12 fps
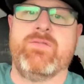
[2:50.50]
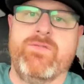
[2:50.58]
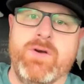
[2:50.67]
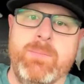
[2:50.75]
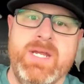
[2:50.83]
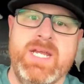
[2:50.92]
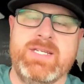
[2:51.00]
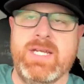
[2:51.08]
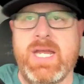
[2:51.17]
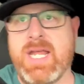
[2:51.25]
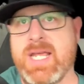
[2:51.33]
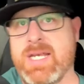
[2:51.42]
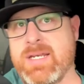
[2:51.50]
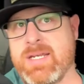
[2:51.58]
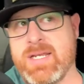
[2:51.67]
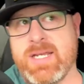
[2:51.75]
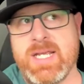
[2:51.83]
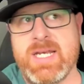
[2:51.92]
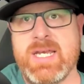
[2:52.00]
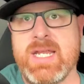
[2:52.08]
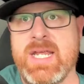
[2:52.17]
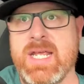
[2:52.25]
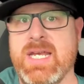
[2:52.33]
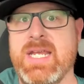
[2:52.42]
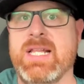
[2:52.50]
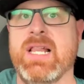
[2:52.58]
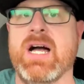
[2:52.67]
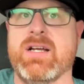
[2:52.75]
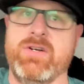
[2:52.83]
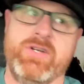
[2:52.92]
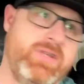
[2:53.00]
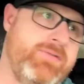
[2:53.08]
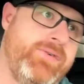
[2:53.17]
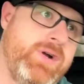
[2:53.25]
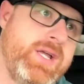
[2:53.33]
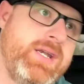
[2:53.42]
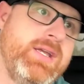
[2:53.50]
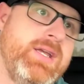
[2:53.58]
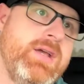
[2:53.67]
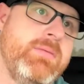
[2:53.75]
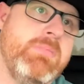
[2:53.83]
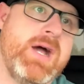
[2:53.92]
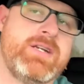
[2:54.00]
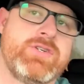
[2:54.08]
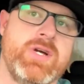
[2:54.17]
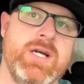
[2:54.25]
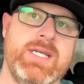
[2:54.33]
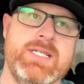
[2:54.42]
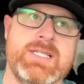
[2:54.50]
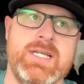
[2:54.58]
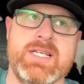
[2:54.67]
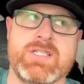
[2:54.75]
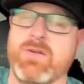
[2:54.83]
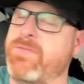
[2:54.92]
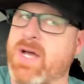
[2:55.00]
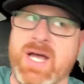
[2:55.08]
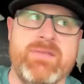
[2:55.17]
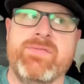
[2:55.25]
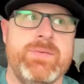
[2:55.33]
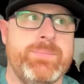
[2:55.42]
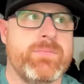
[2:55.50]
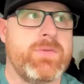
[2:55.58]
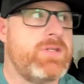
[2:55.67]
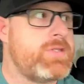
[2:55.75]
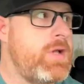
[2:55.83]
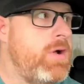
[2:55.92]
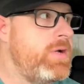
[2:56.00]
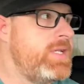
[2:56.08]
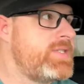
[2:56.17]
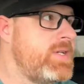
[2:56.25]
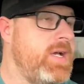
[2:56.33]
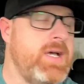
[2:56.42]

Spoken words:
for me to get an e locker in the front. My truck is an SR5, so it's